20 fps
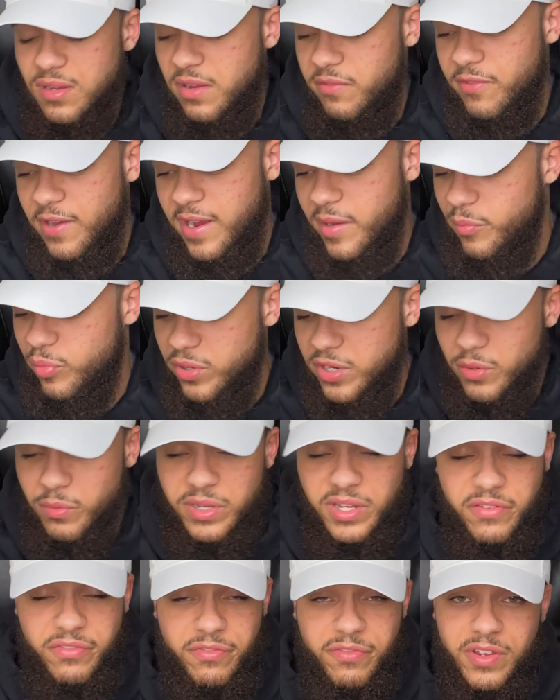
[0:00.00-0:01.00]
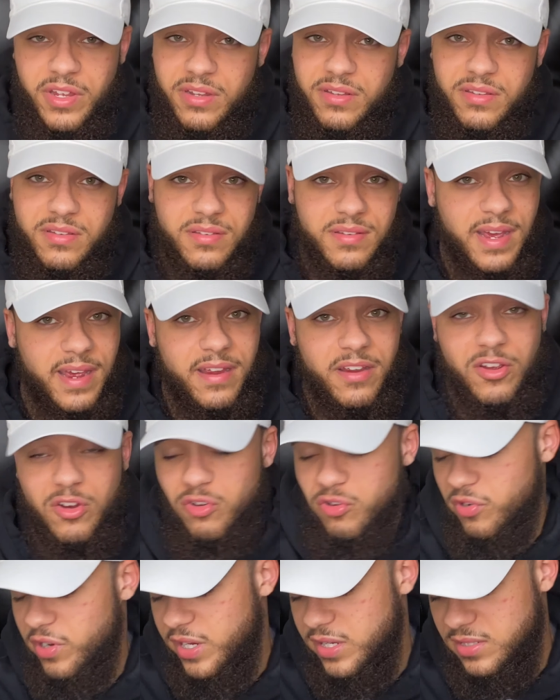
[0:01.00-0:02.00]
If I can put it with the fits, I can go
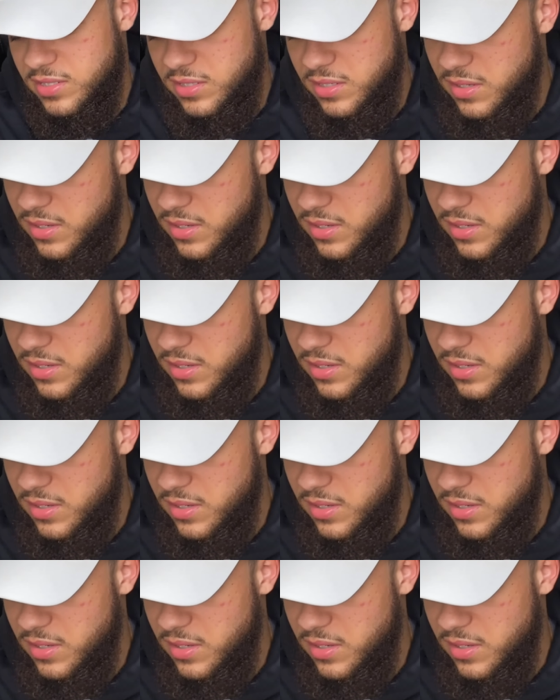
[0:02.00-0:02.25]
crazy.